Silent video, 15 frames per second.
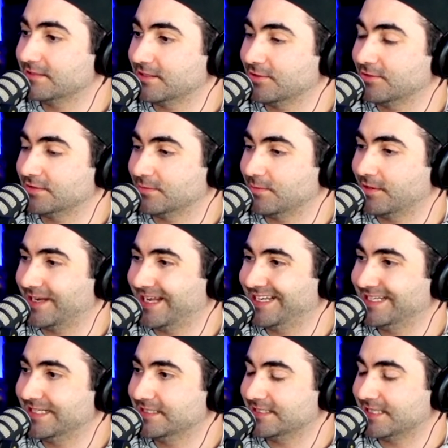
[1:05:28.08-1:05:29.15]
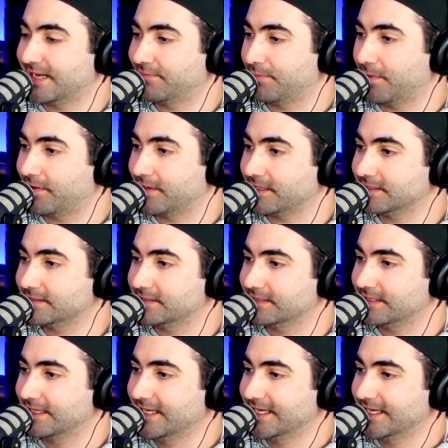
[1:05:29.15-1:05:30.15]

to use the word Indians, Native Americans.